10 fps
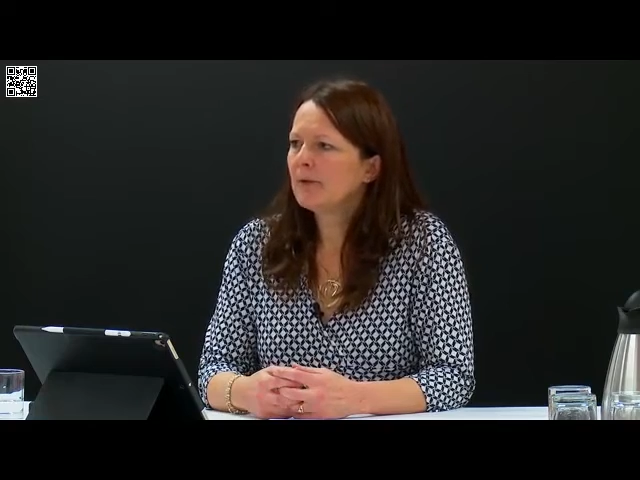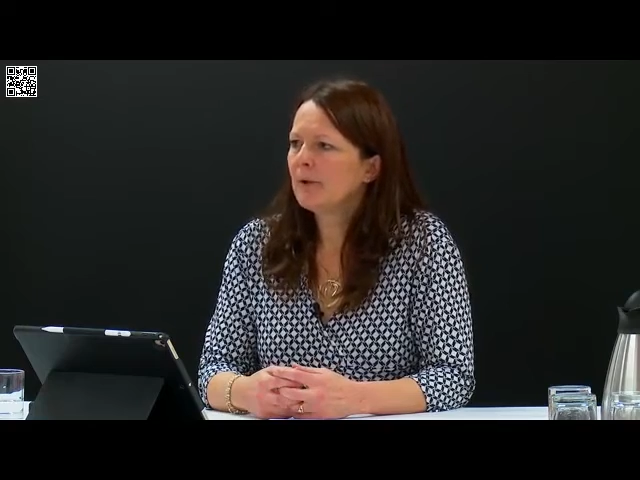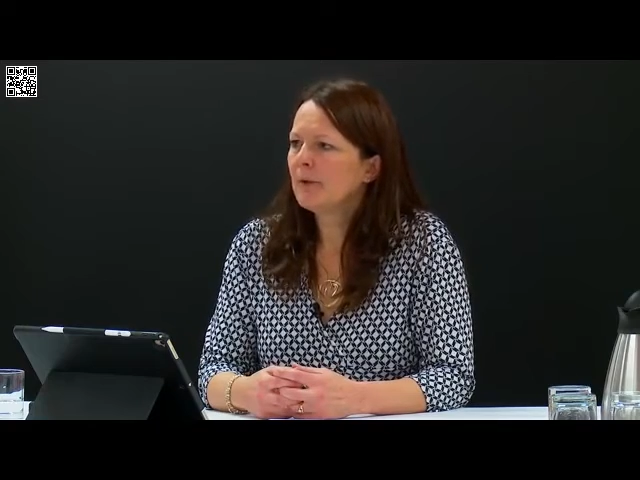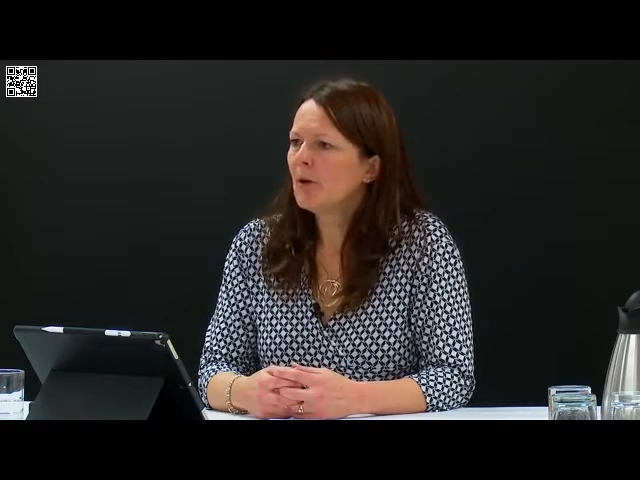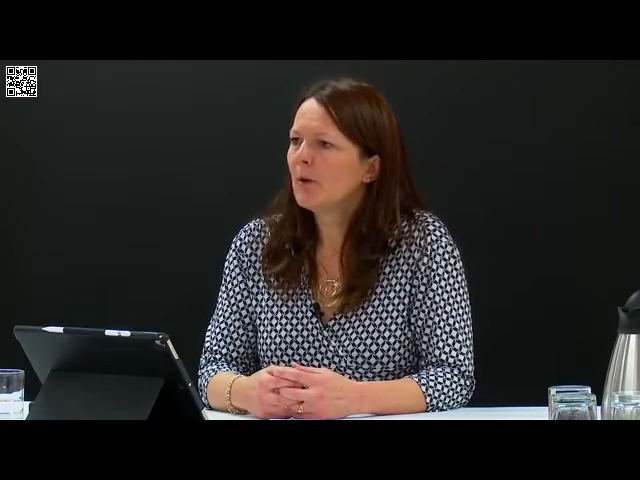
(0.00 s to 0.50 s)

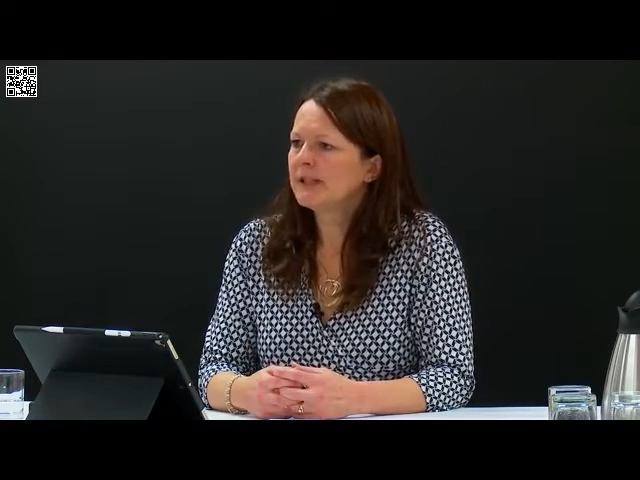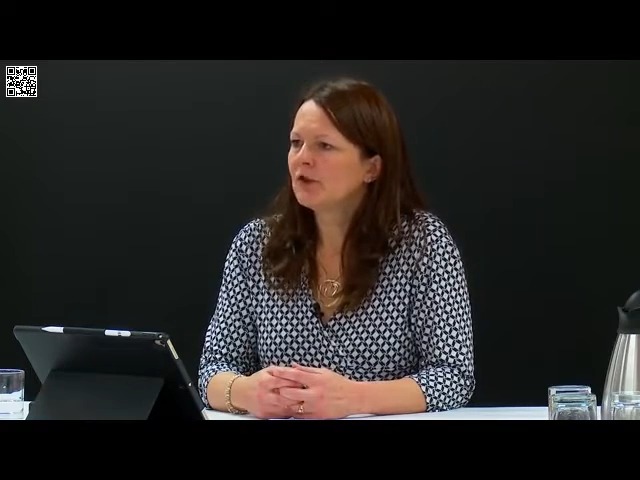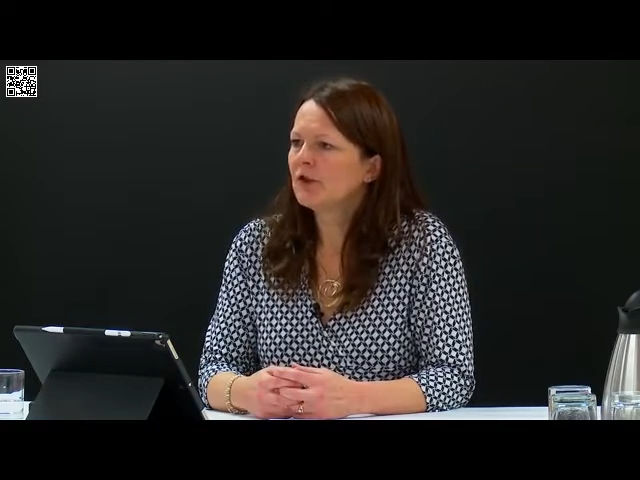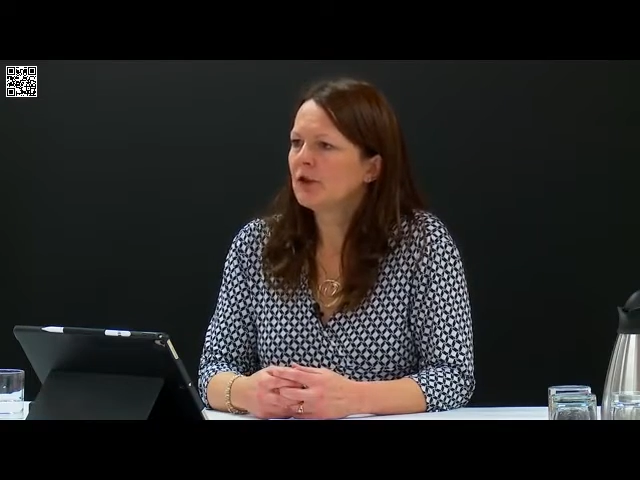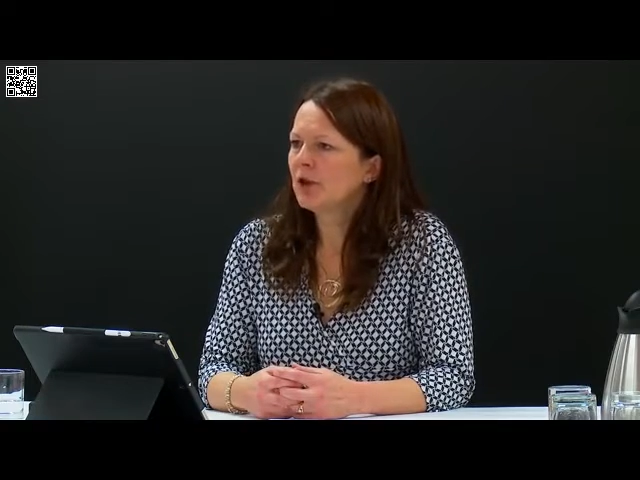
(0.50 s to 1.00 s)
room
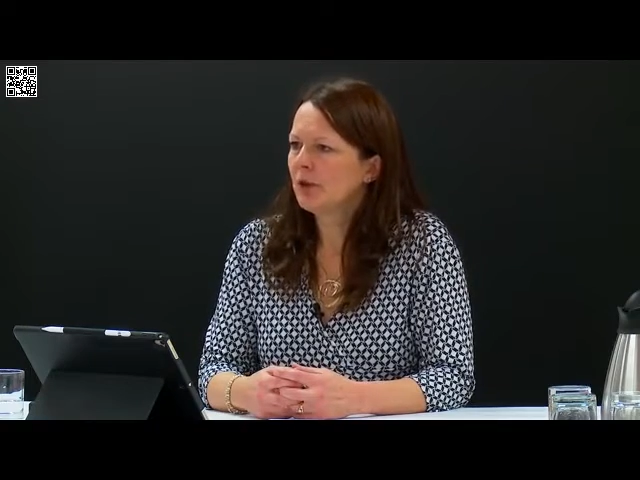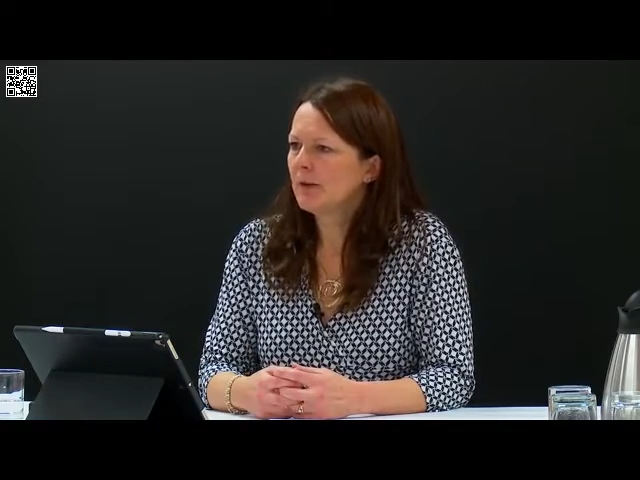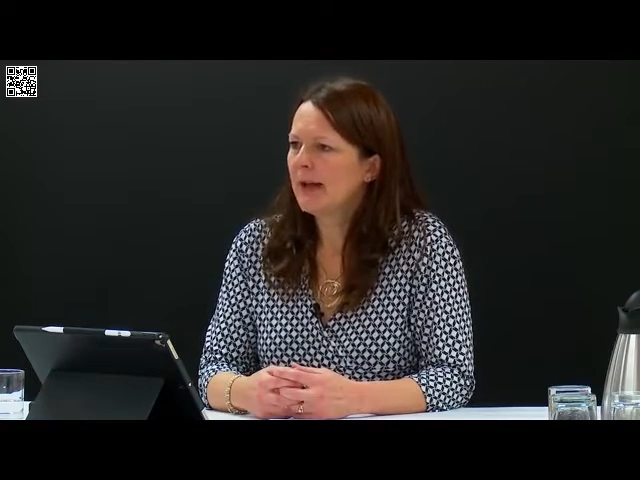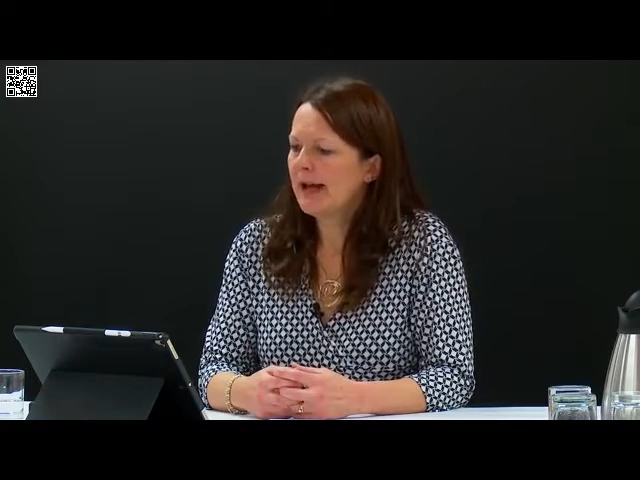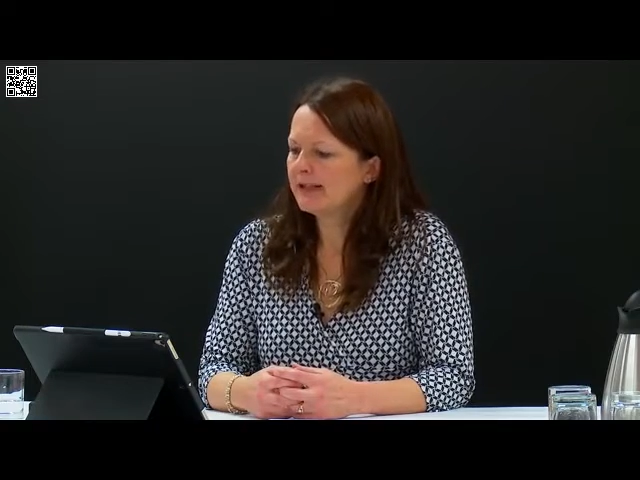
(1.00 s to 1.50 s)
questioned her
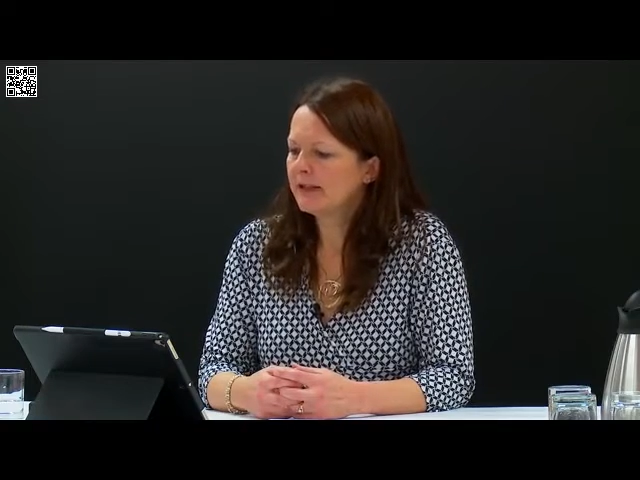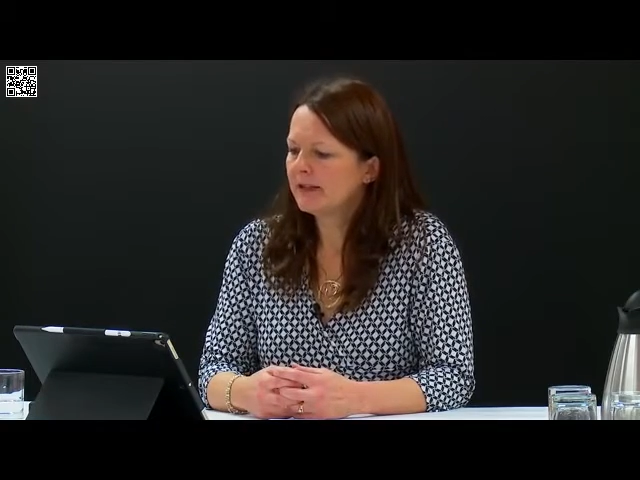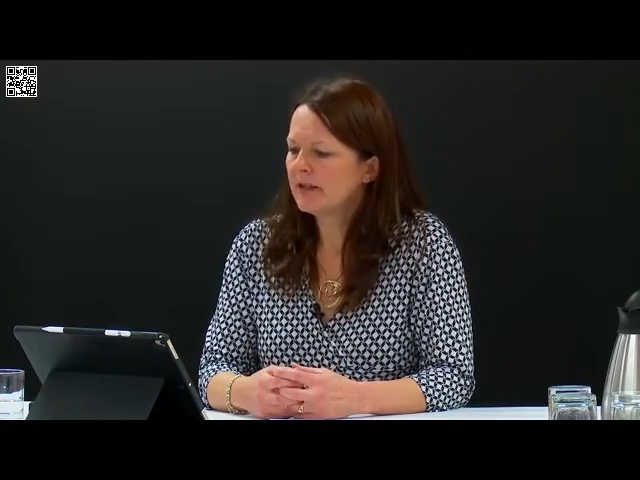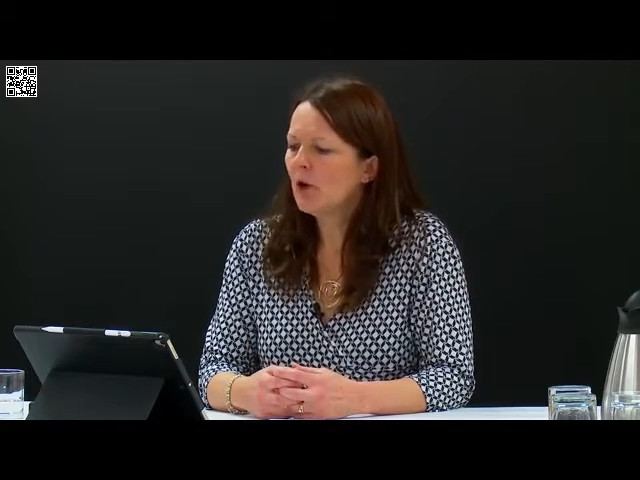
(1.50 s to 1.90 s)
about it.